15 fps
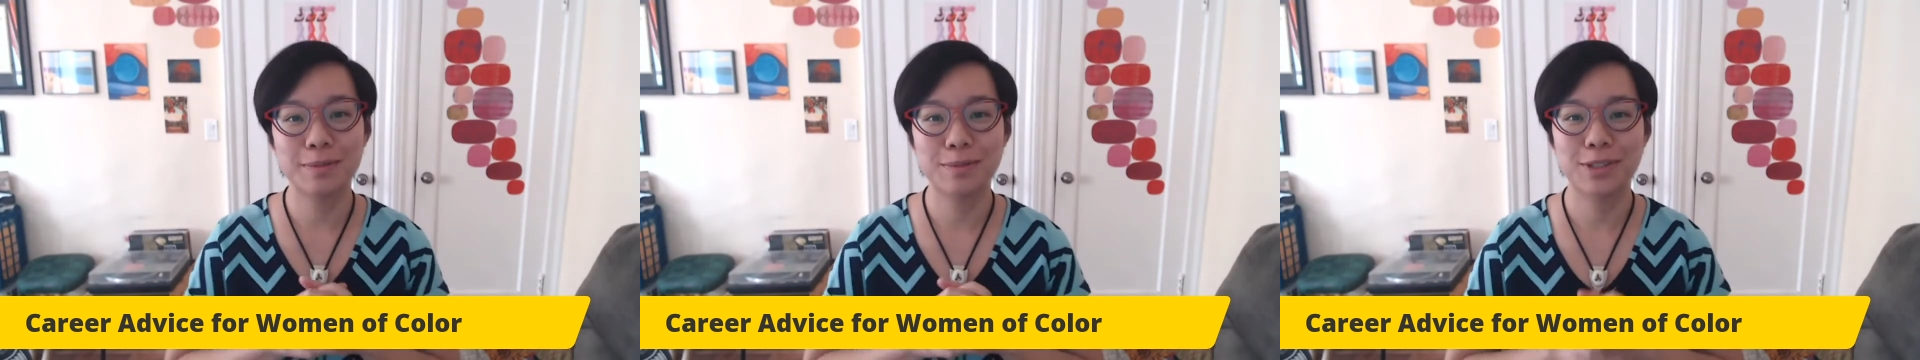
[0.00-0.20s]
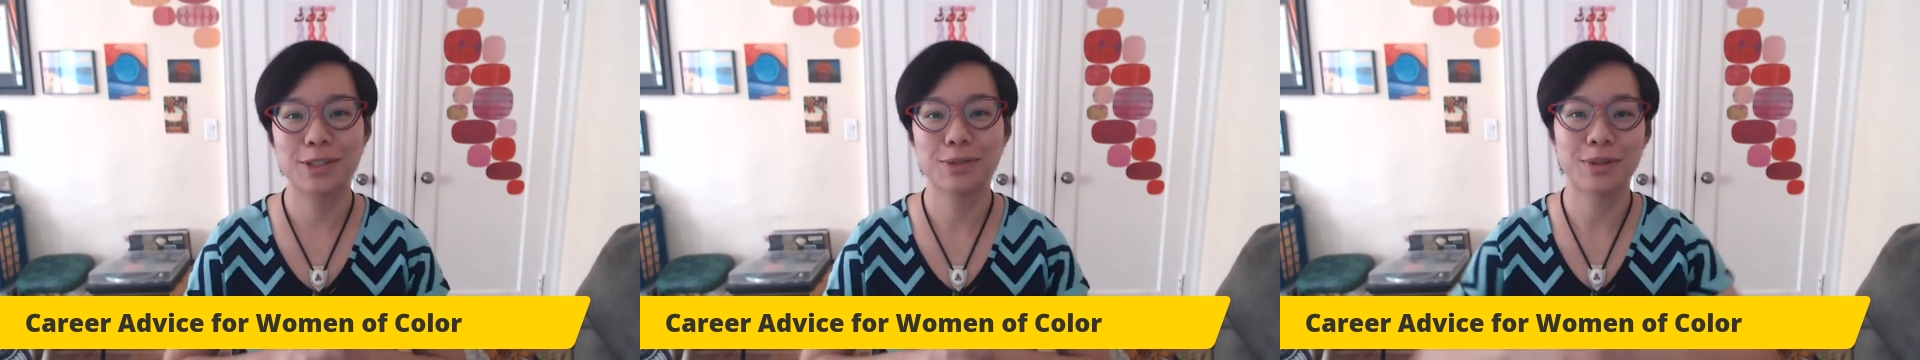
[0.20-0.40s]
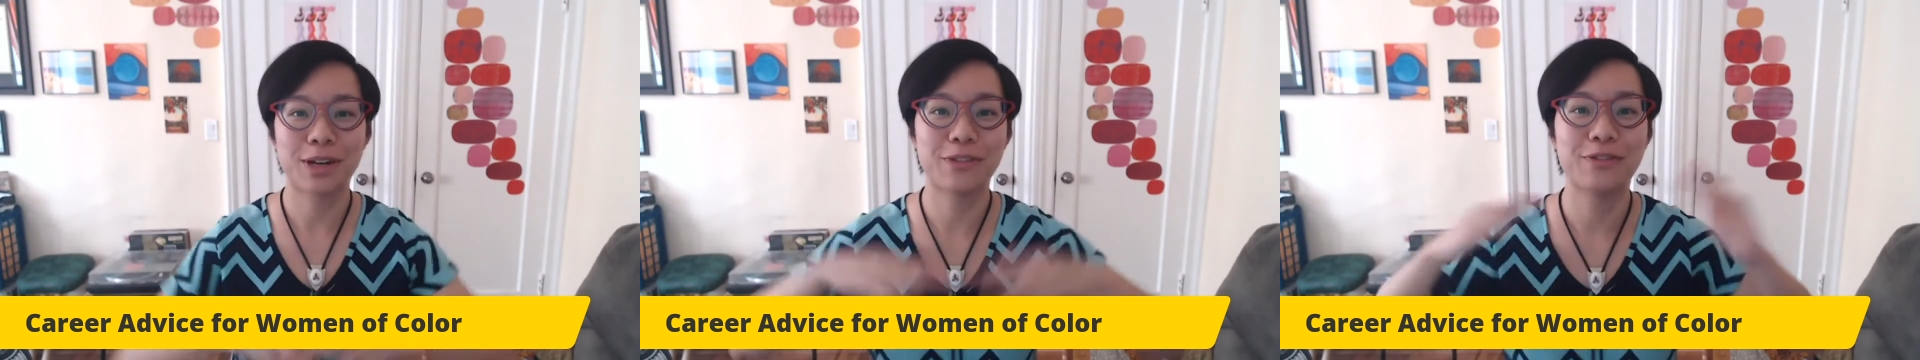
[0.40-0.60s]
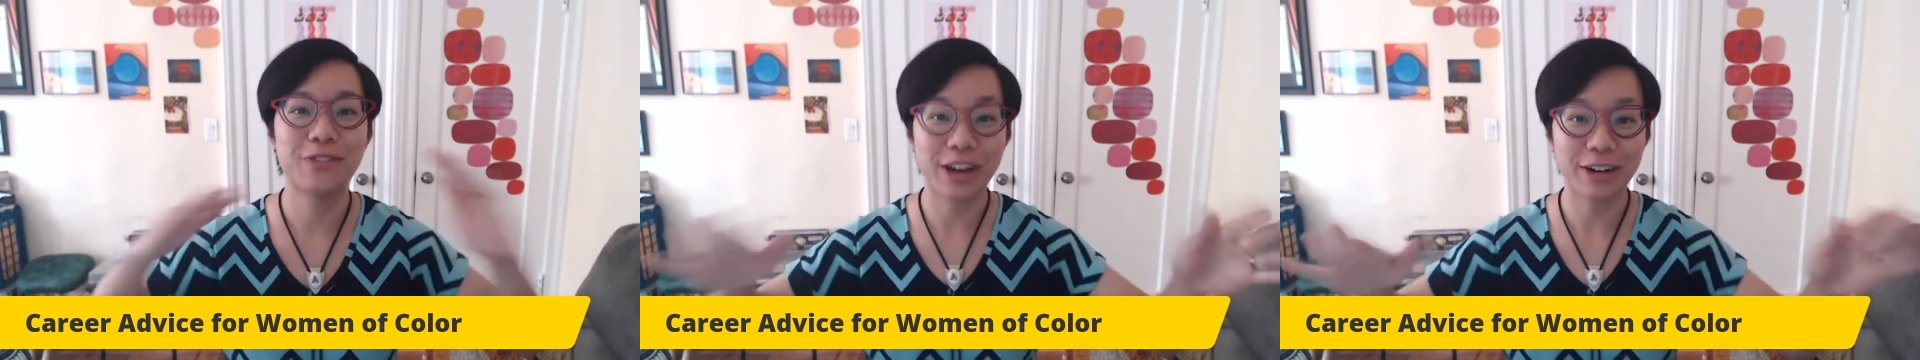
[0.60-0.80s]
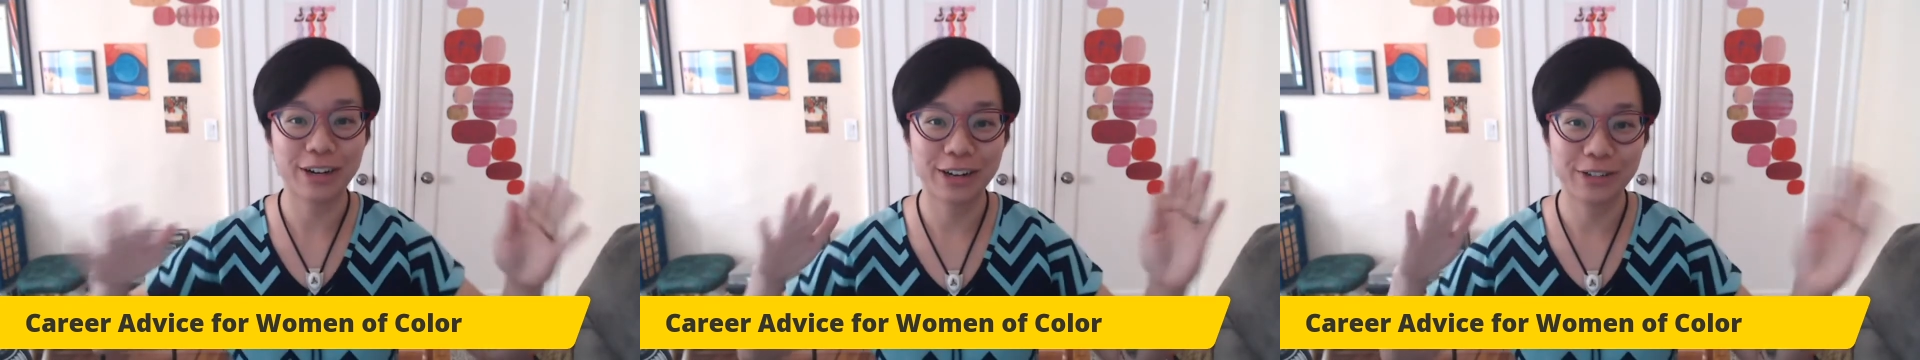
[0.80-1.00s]
to my
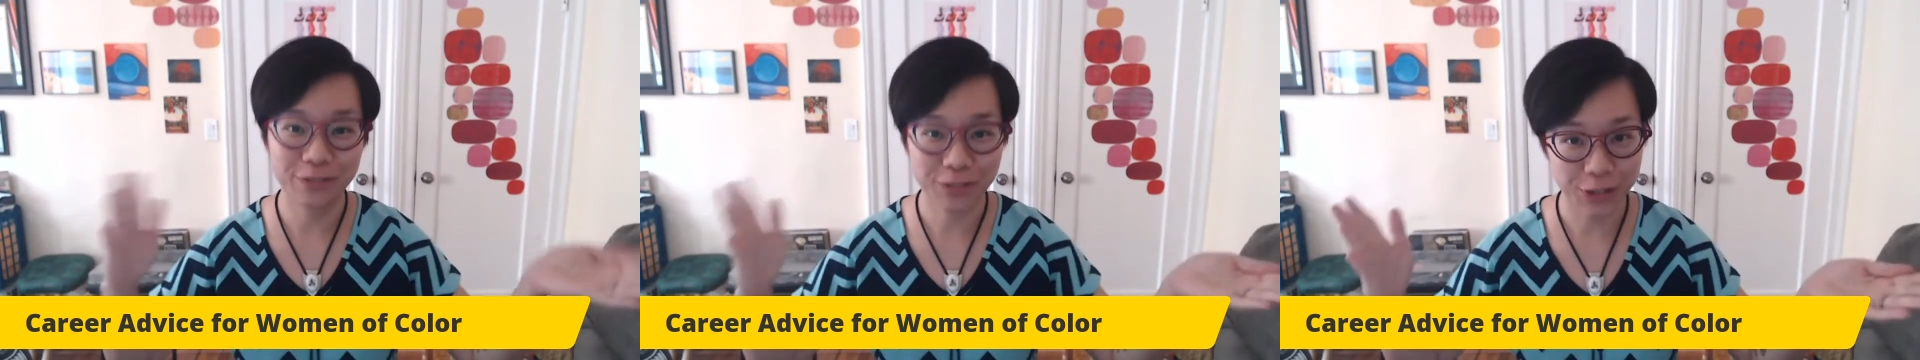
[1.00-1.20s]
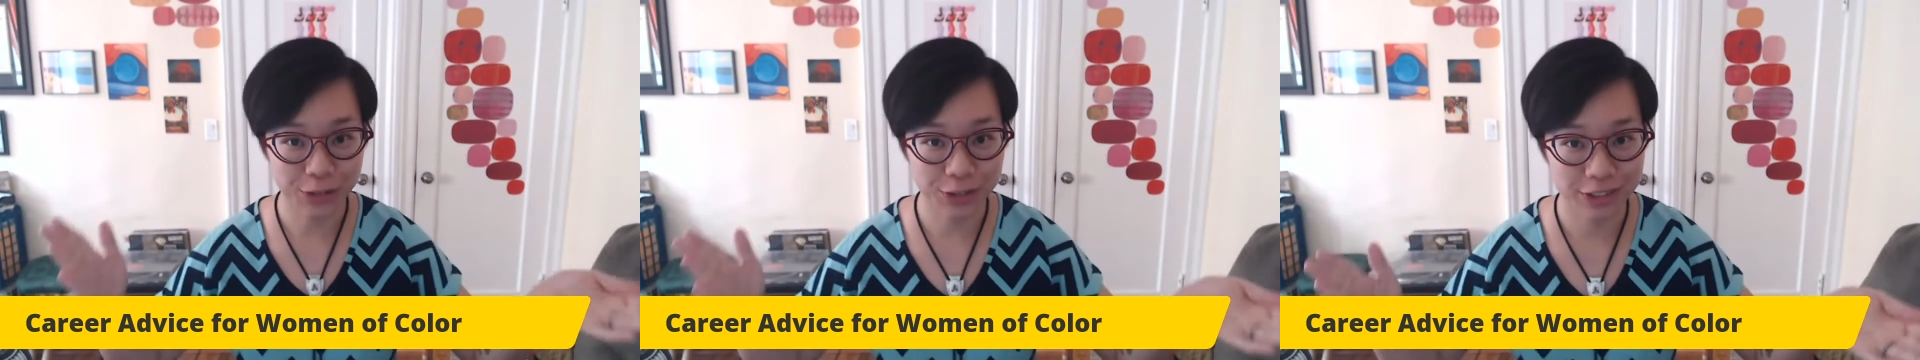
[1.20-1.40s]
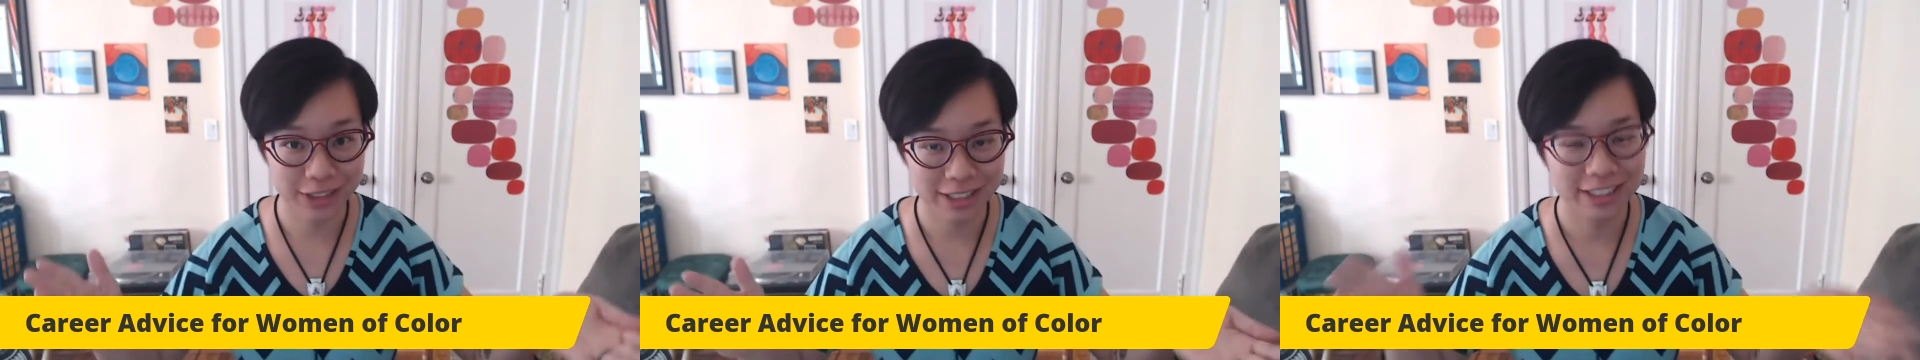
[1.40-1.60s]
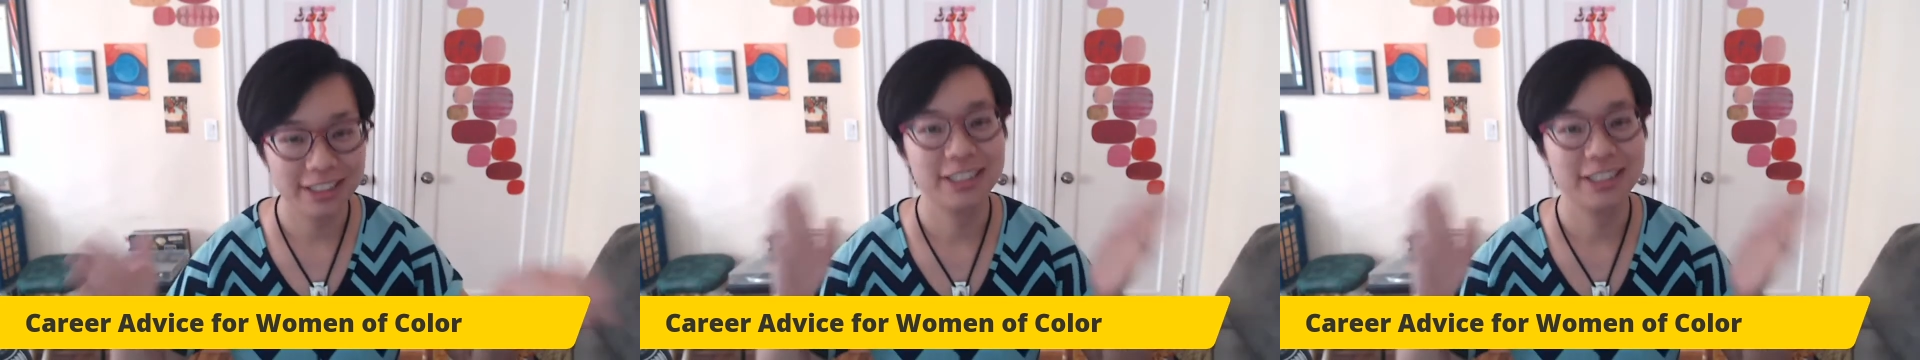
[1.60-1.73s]
very first